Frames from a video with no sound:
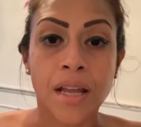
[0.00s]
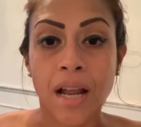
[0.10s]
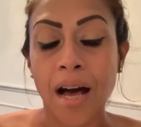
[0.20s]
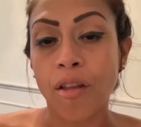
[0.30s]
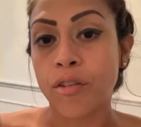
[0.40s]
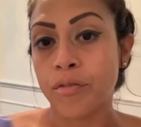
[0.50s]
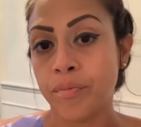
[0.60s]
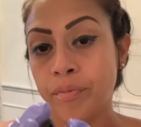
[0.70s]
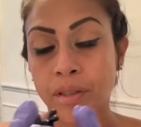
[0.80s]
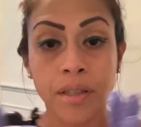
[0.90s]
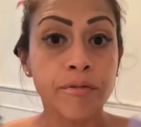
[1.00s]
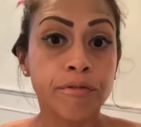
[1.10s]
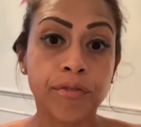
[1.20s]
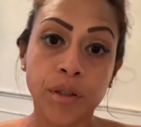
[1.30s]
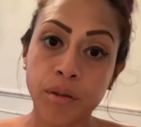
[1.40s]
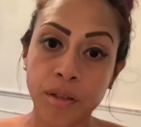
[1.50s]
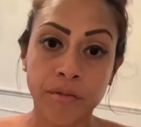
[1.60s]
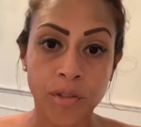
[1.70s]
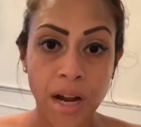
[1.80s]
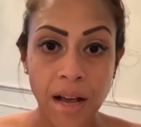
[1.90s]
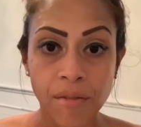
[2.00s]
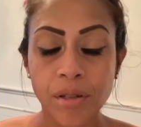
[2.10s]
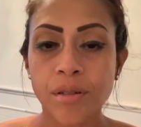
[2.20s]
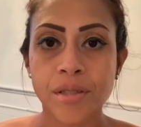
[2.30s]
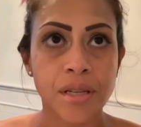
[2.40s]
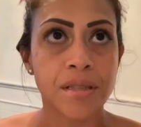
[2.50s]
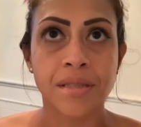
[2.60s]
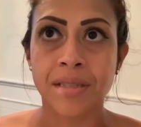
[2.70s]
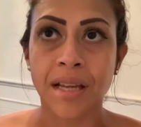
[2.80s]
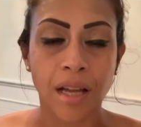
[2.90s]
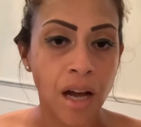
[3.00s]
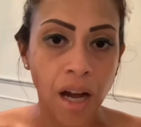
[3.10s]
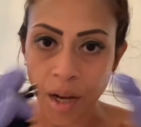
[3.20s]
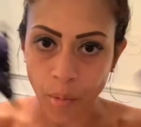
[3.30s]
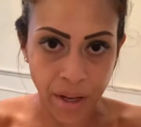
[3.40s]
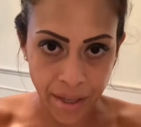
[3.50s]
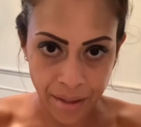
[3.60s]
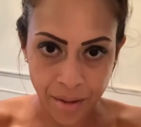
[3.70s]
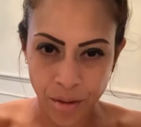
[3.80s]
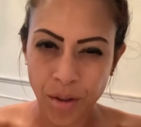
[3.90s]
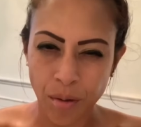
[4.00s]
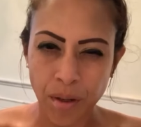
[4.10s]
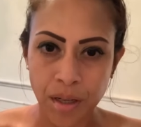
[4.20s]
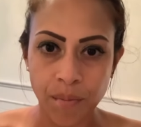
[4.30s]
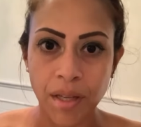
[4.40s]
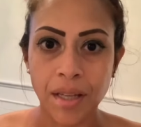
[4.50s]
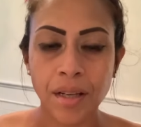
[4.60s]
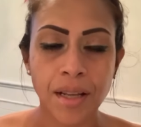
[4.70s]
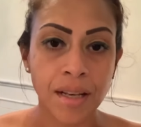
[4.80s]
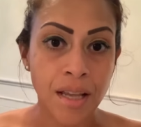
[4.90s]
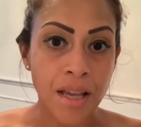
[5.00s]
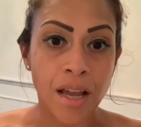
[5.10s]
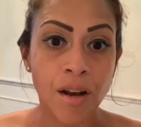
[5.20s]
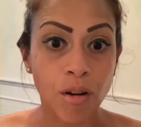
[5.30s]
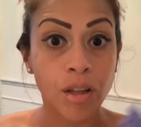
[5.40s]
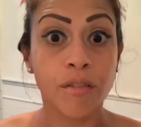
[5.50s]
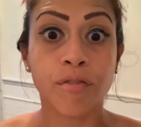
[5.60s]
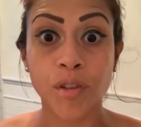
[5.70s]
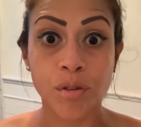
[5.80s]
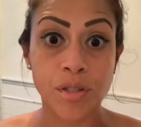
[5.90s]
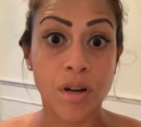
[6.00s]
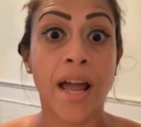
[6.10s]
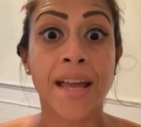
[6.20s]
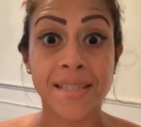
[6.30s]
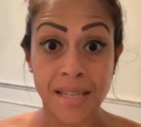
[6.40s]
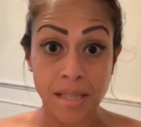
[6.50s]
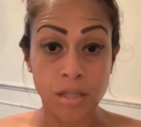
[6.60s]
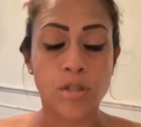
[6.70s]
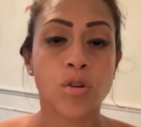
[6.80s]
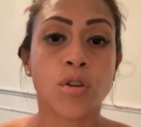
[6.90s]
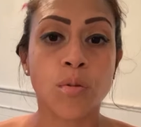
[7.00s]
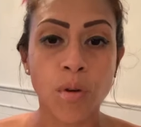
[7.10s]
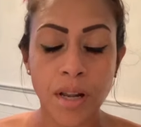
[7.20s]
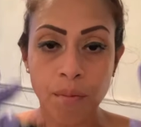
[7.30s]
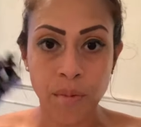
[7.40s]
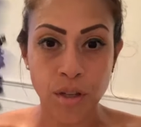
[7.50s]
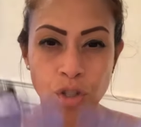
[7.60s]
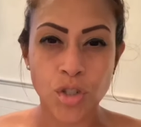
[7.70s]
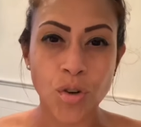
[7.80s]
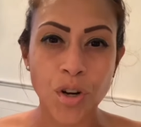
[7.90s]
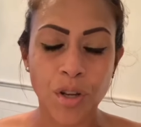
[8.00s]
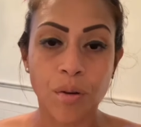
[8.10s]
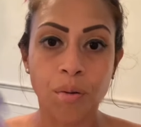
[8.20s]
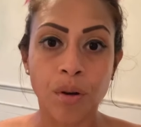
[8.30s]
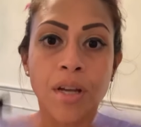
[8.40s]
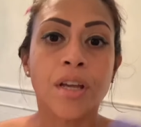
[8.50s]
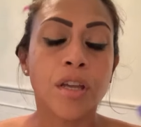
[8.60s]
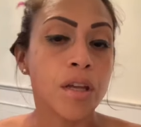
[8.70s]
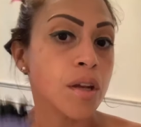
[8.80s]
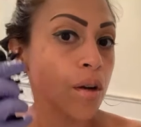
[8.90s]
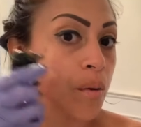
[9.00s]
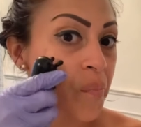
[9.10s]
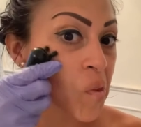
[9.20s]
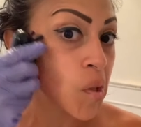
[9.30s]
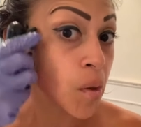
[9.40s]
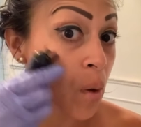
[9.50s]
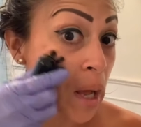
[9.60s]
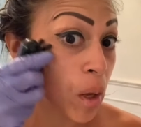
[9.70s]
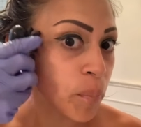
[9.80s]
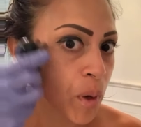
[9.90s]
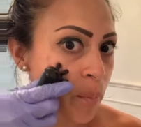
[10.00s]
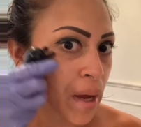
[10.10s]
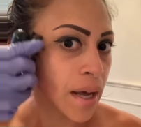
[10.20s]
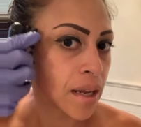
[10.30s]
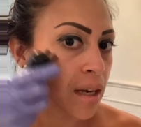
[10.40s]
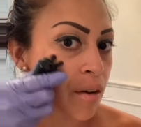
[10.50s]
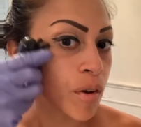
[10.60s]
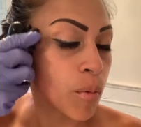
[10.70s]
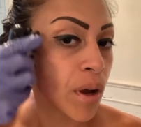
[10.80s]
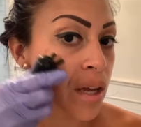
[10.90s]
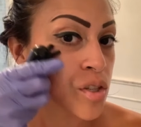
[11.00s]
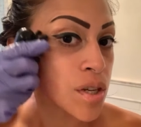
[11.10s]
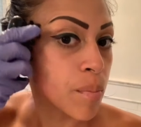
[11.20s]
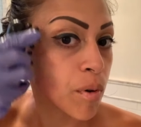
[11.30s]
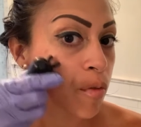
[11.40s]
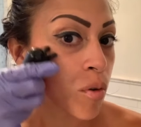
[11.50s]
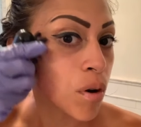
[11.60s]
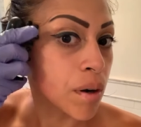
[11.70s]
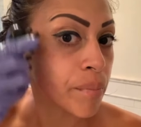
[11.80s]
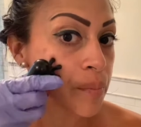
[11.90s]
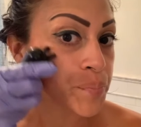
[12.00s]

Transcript: how the lymph fluid travels, it's like a highway, you know what I mean? And our lymph nodes are exits. So you want to make sure you help your body in every way, shape, or form.